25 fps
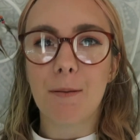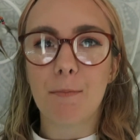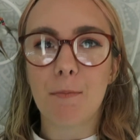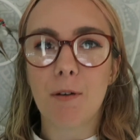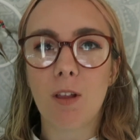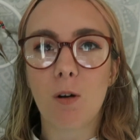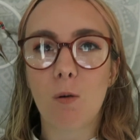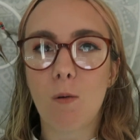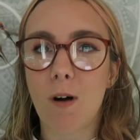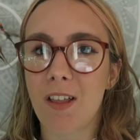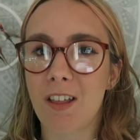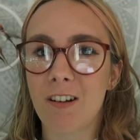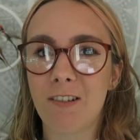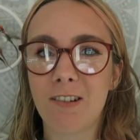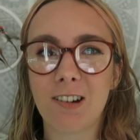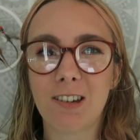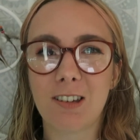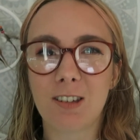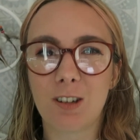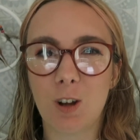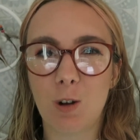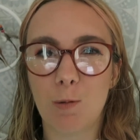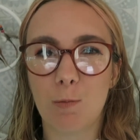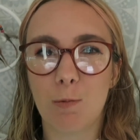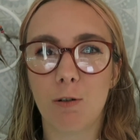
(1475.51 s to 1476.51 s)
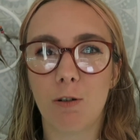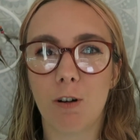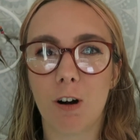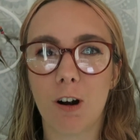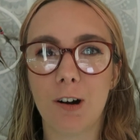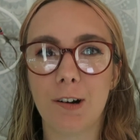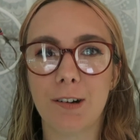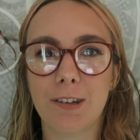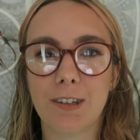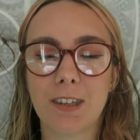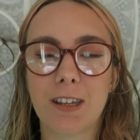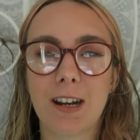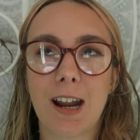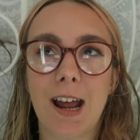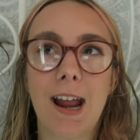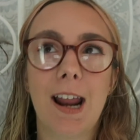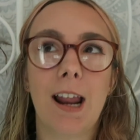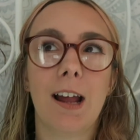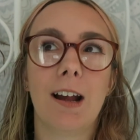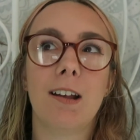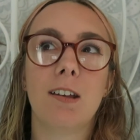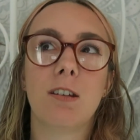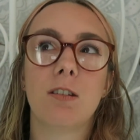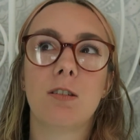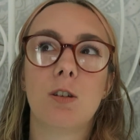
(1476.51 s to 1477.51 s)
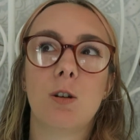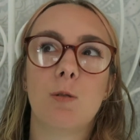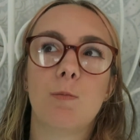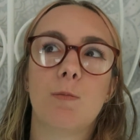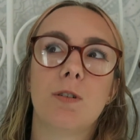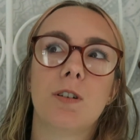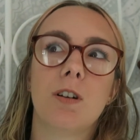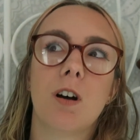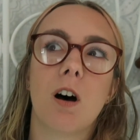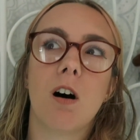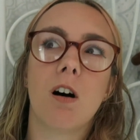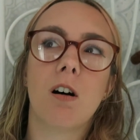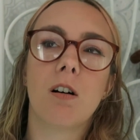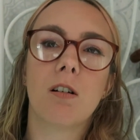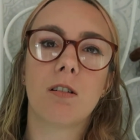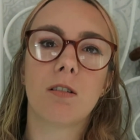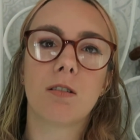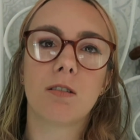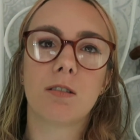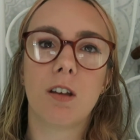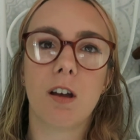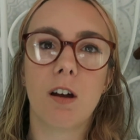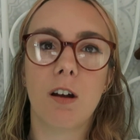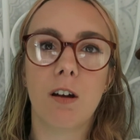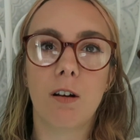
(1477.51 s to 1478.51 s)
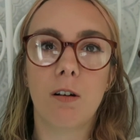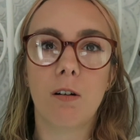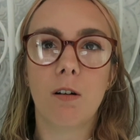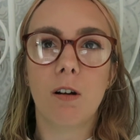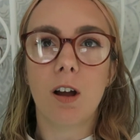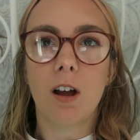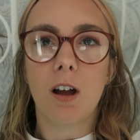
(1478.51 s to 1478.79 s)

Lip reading: The weather is super gross today, like it's super dark, so